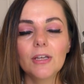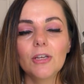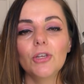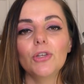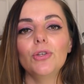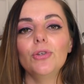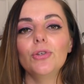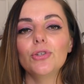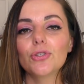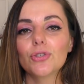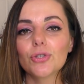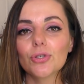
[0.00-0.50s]

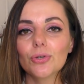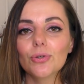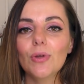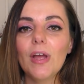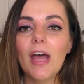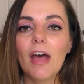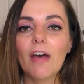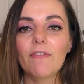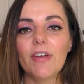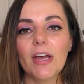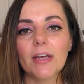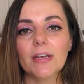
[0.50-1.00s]
you do
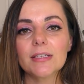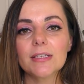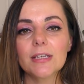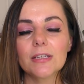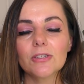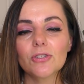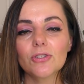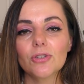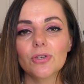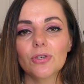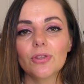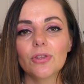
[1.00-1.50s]
have
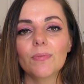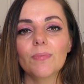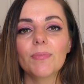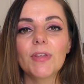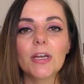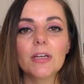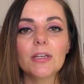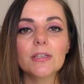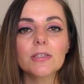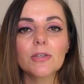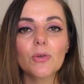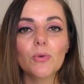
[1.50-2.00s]
access to them
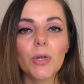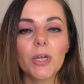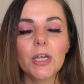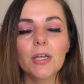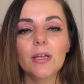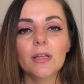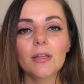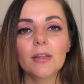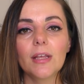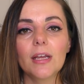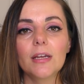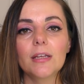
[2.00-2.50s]
that is
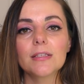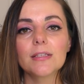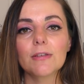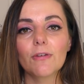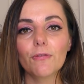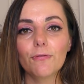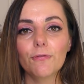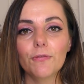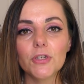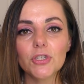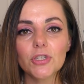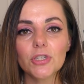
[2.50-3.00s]
quick, that is
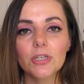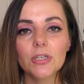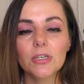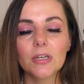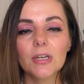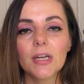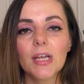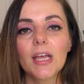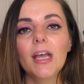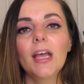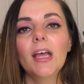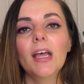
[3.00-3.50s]

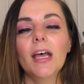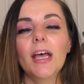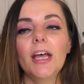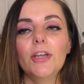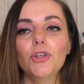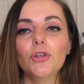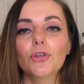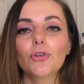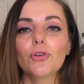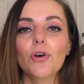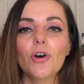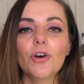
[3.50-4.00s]
efficient, and
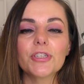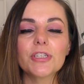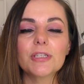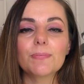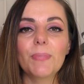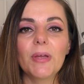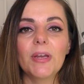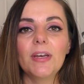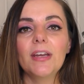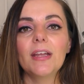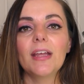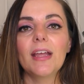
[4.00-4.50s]
you're not
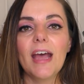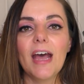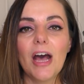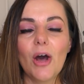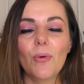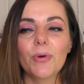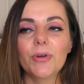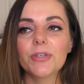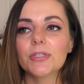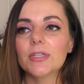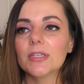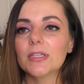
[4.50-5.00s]
spending
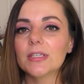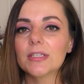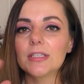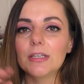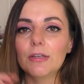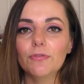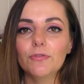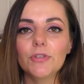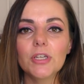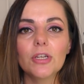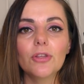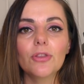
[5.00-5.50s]
hours
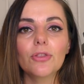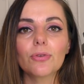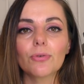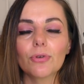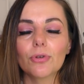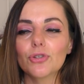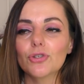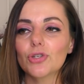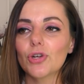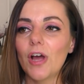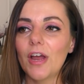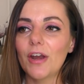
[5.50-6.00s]
sifting through
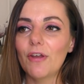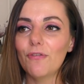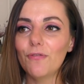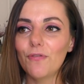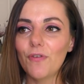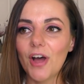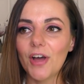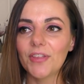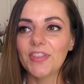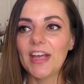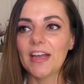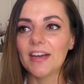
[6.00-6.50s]
trying to
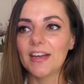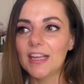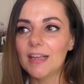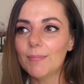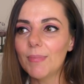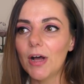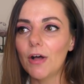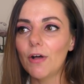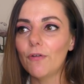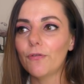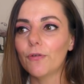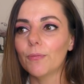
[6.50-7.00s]
find that
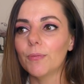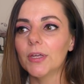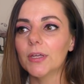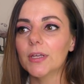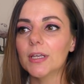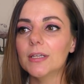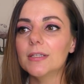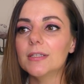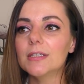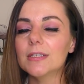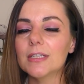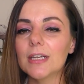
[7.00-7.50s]
email from your
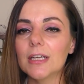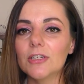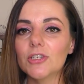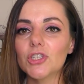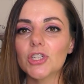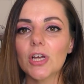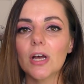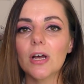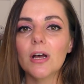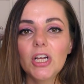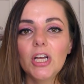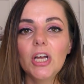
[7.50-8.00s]
kid's
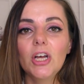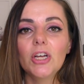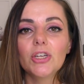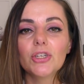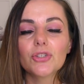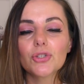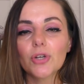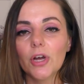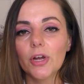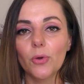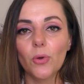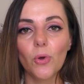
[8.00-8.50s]
teacher,
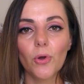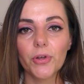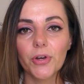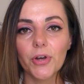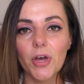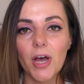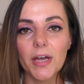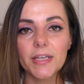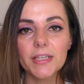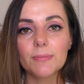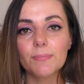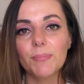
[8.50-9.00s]
trying to
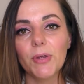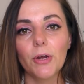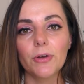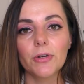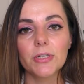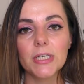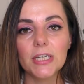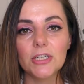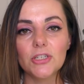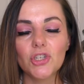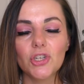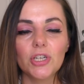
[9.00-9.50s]
organize
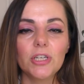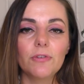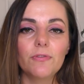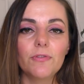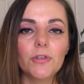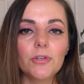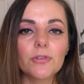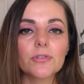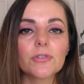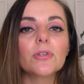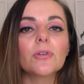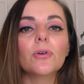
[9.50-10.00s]
parent-teacher
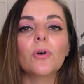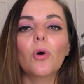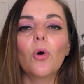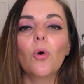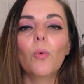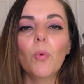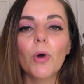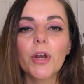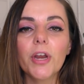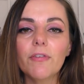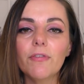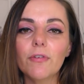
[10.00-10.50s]
interviews, or
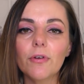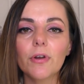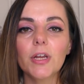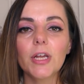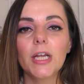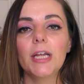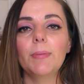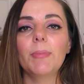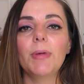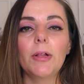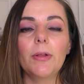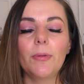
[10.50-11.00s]
whatever
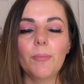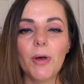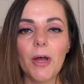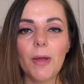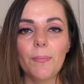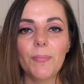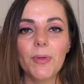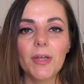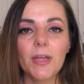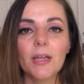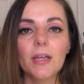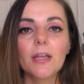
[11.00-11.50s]
email it
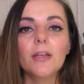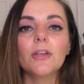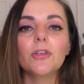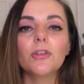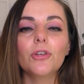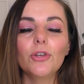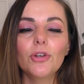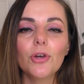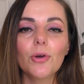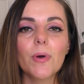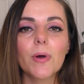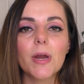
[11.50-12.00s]
might be.
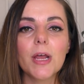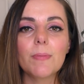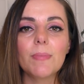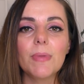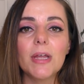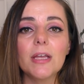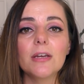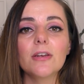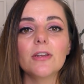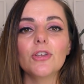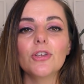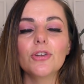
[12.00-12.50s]
You know what I
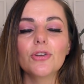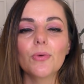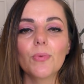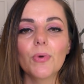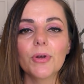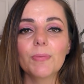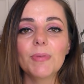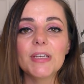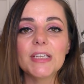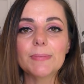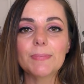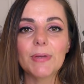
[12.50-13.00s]
mean? You don't want
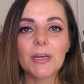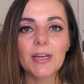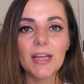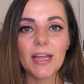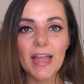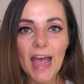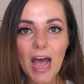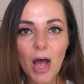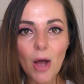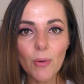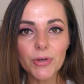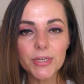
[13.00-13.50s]
to be spending
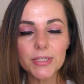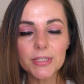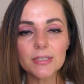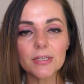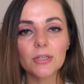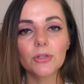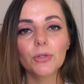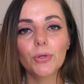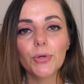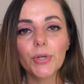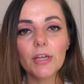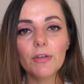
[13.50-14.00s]
hours
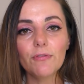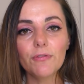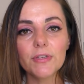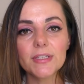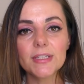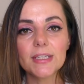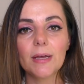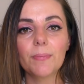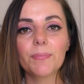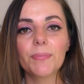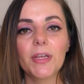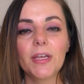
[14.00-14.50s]
looking for
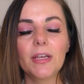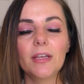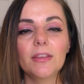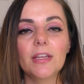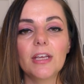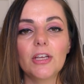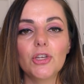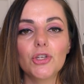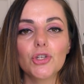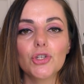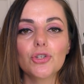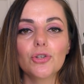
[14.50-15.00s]
something
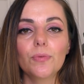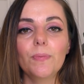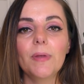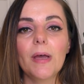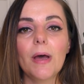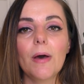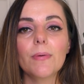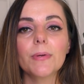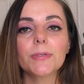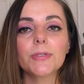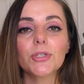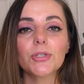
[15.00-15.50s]
that you should be
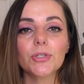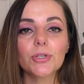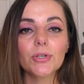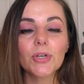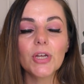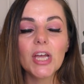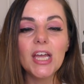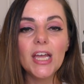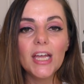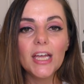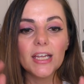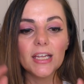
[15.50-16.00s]
able to
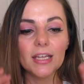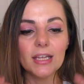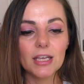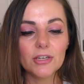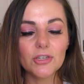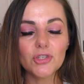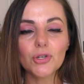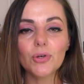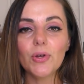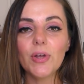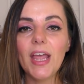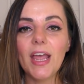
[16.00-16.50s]

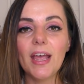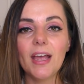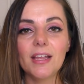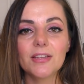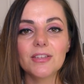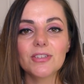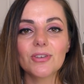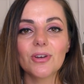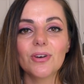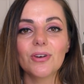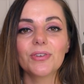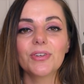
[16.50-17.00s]
get your
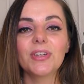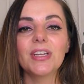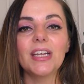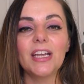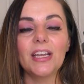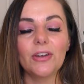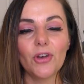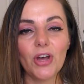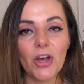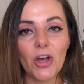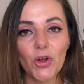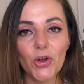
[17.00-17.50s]
hands on
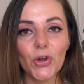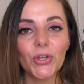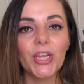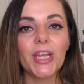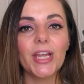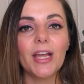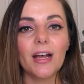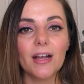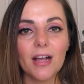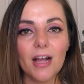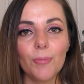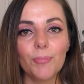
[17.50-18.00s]
in only
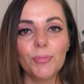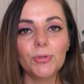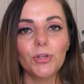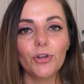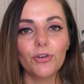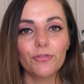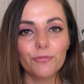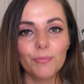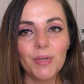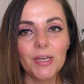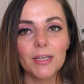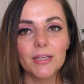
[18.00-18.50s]
a couple
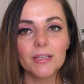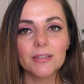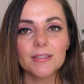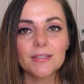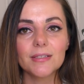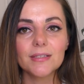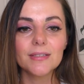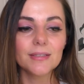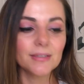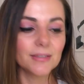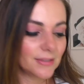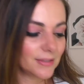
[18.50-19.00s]
of
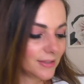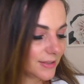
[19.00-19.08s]
minutes.